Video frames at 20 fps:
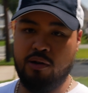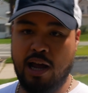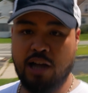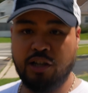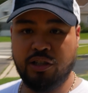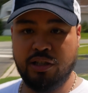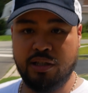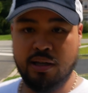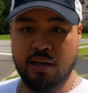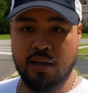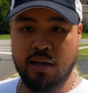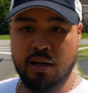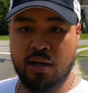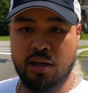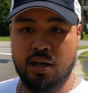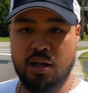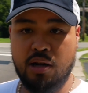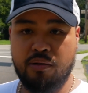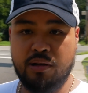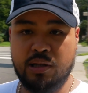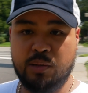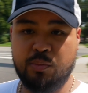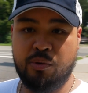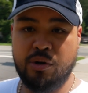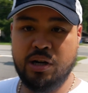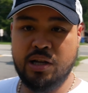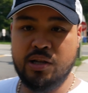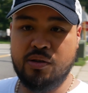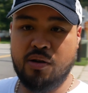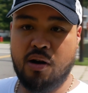Actually, you know, it's
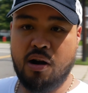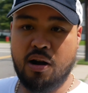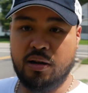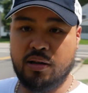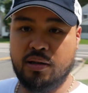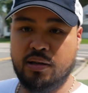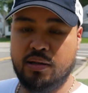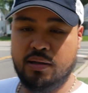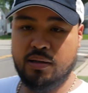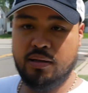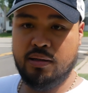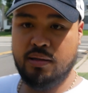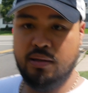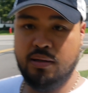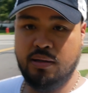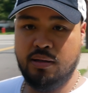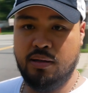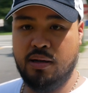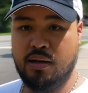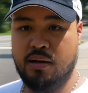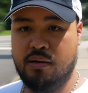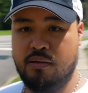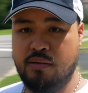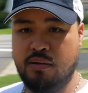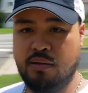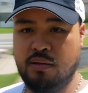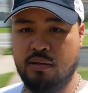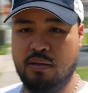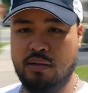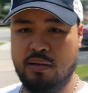pretty dark, you know.
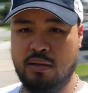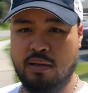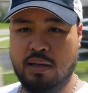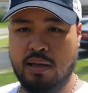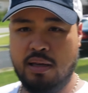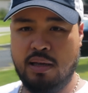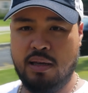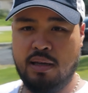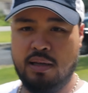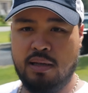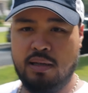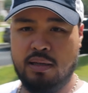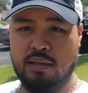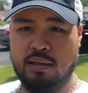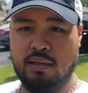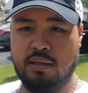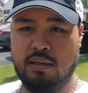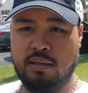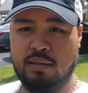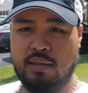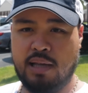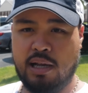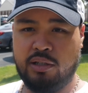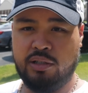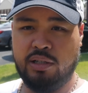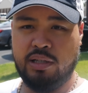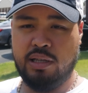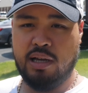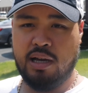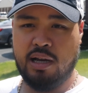It's
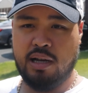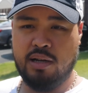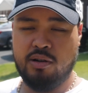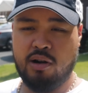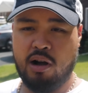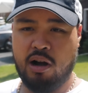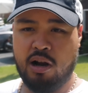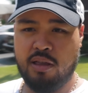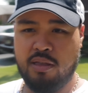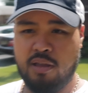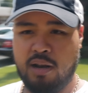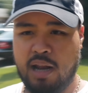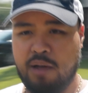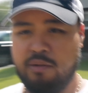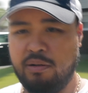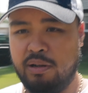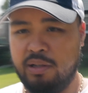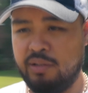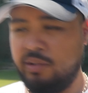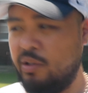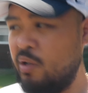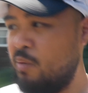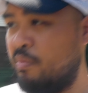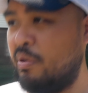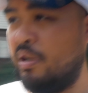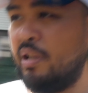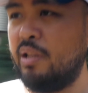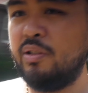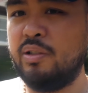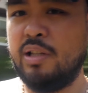actually darker than I would assume,
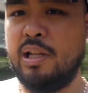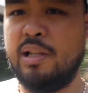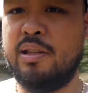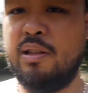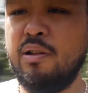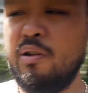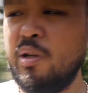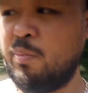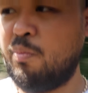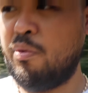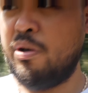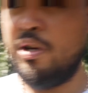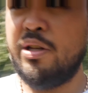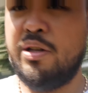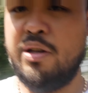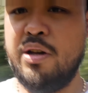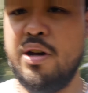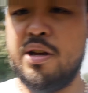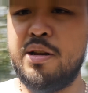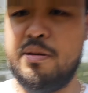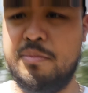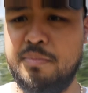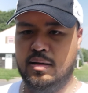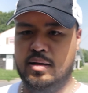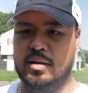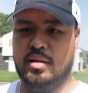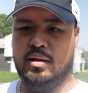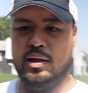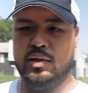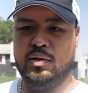but it looks pretty good.
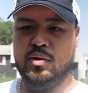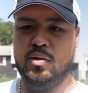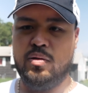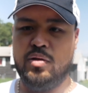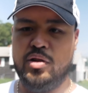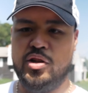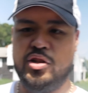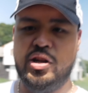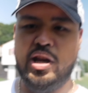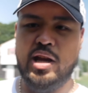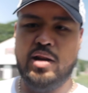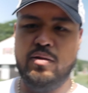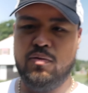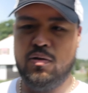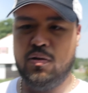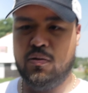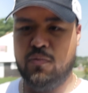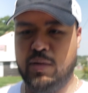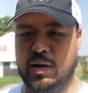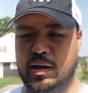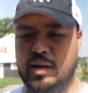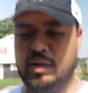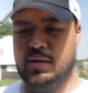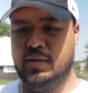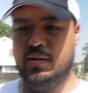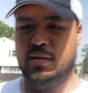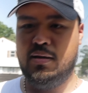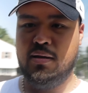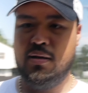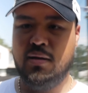You know, let's go in the shade real quick.
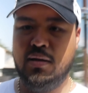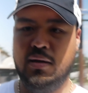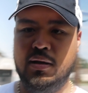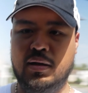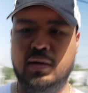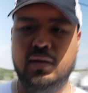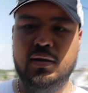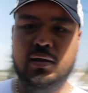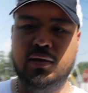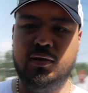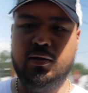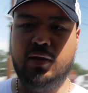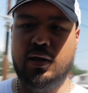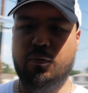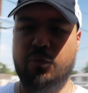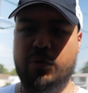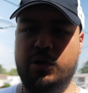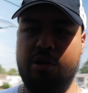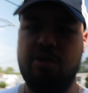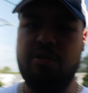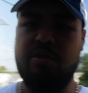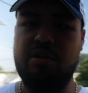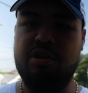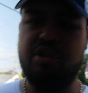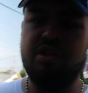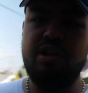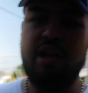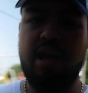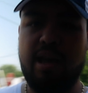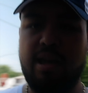So then when you're in the
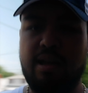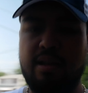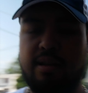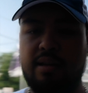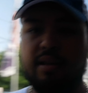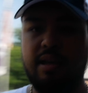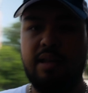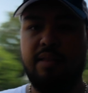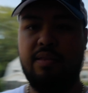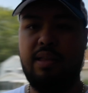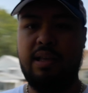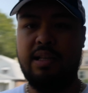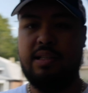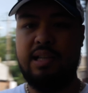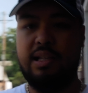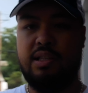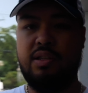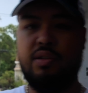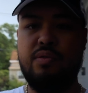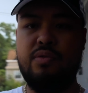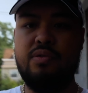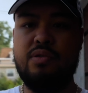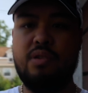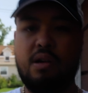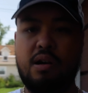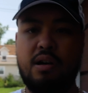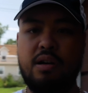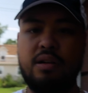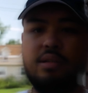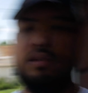shade and things get too
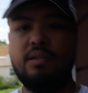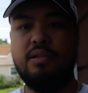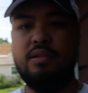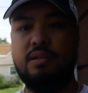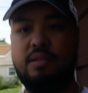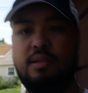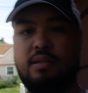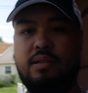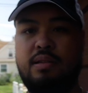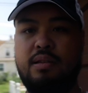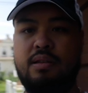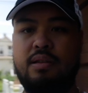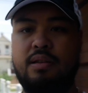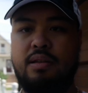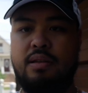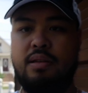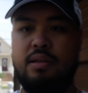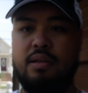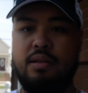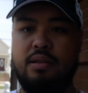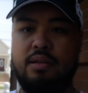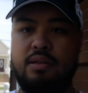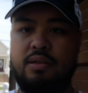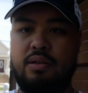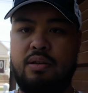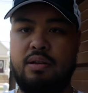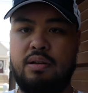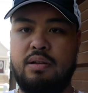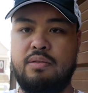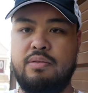dark, you
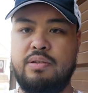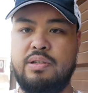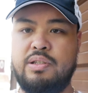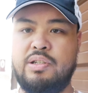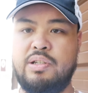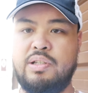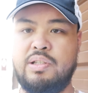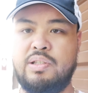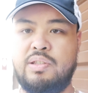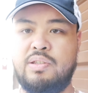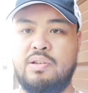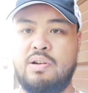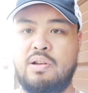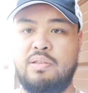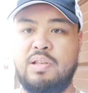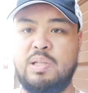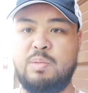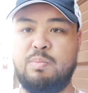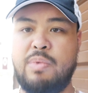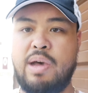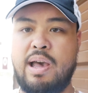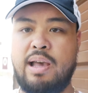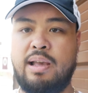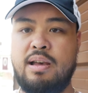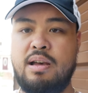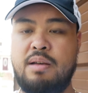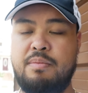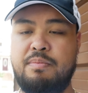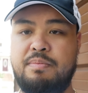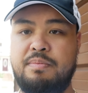can always just turn this back
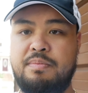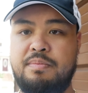up.